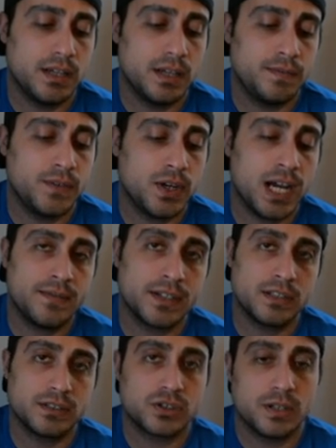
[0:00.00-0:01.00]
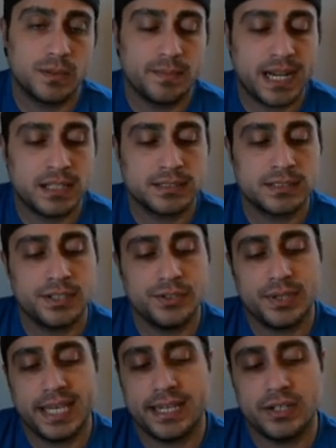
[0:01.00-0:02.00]
If you're having a little trouble balancing, you
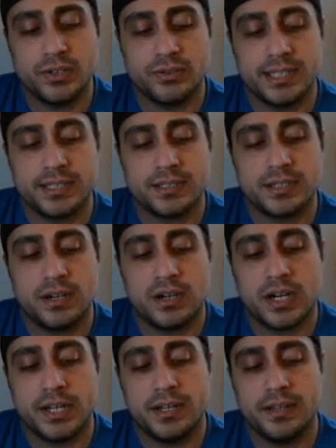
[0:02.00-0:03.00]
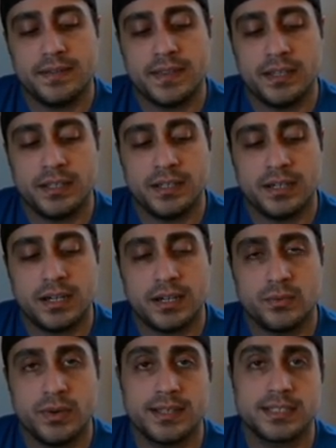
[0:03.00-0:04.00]
can do it on
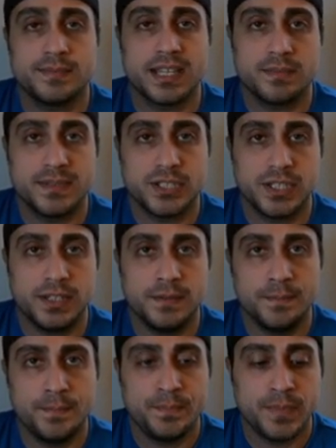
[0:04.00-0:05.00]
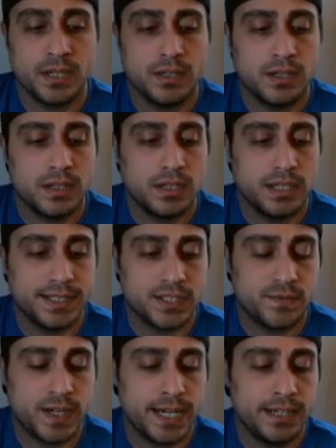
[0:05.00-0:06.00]
with a Smith machine. It's
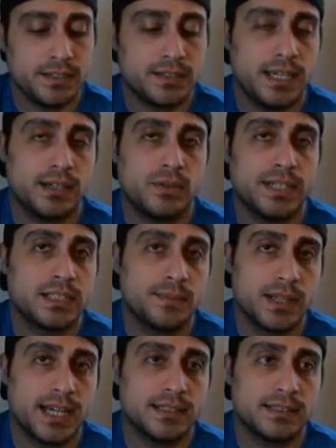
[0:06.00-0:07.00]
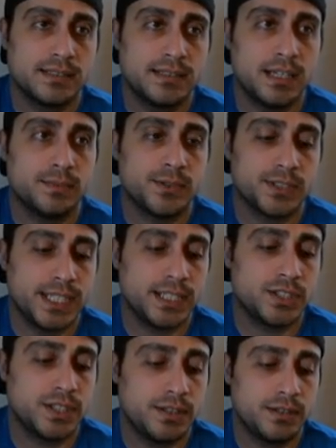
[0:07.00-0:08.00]
fine to take away some of that
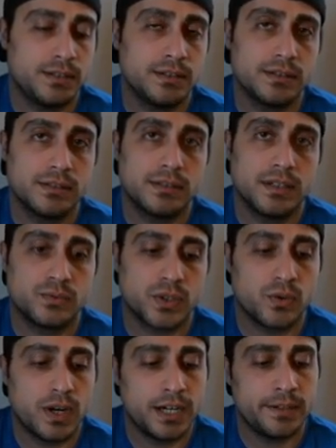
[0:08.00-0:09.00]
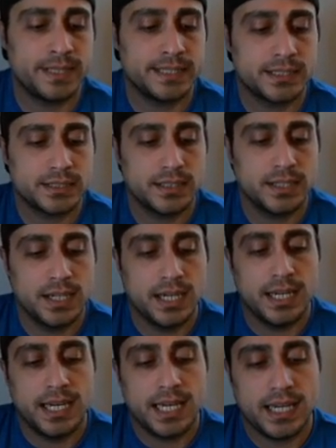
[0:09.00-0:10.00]
stabilization requirements
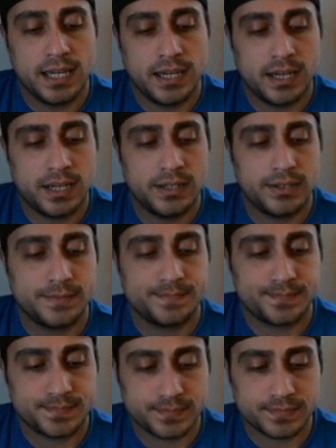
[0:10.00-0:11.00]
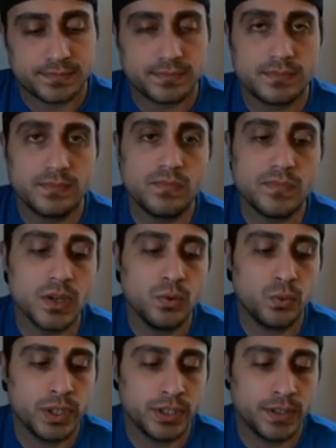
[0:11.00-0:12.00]
and
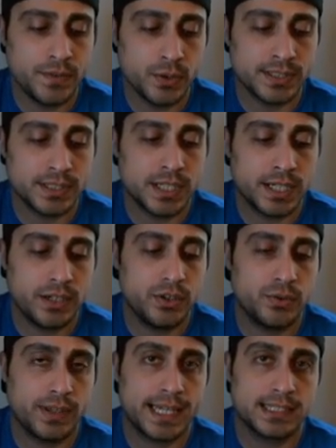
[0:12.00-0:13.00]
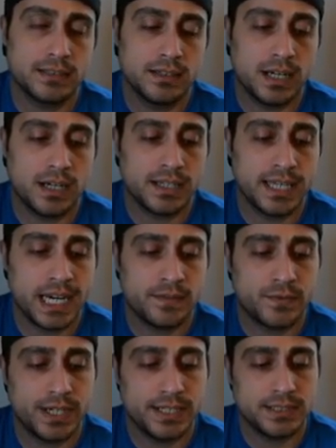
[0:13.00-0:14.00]
really focus on doing that calf
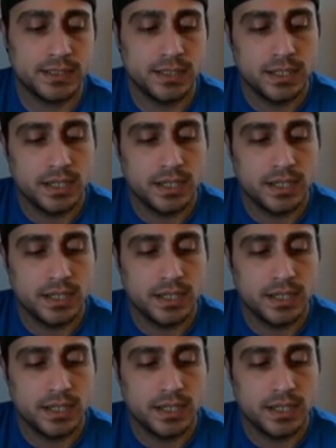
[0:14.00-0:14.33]
raise.